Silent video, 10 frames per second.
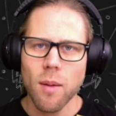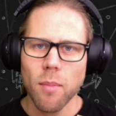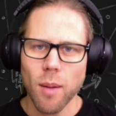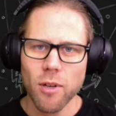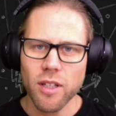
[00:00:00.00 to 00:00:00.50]

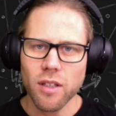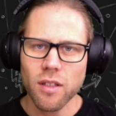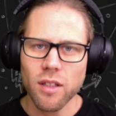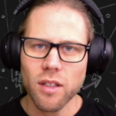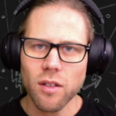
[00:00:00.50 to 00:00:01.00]
public
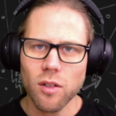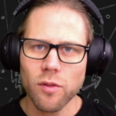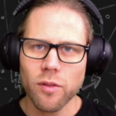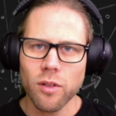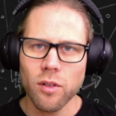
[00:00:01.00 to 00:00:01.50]
key
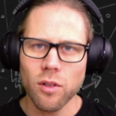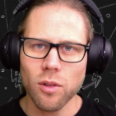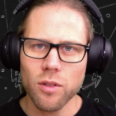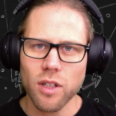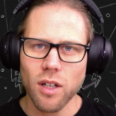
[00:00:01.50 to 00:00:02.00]
of
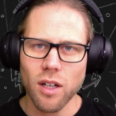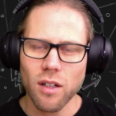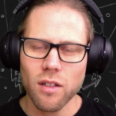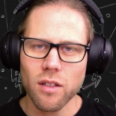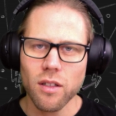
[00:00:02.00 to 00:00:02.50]
node
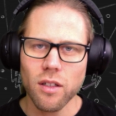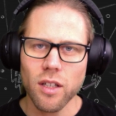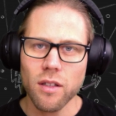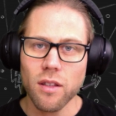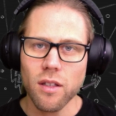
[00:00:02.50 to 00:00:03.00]
R
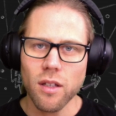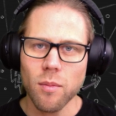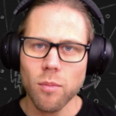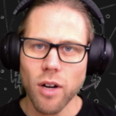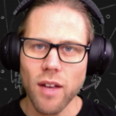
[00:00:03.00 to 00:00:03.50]
and
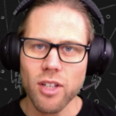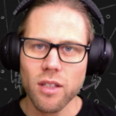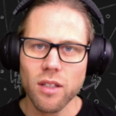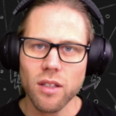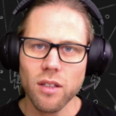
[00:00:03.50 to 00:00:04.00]
the
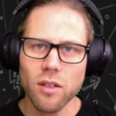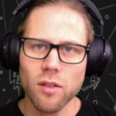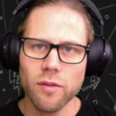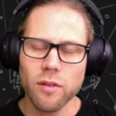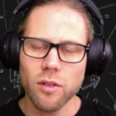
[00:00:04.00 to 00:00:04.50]
private key
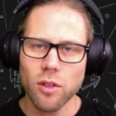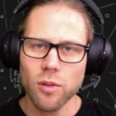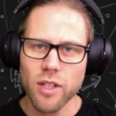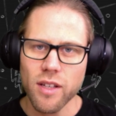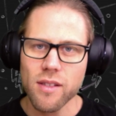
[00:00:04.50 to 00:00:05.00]
of
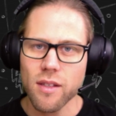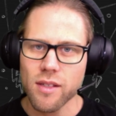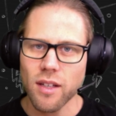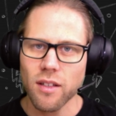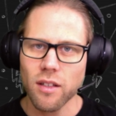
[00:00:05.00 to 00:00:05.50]
node S, the
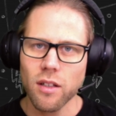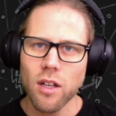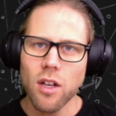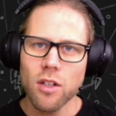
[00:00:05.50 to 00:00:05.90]
sender,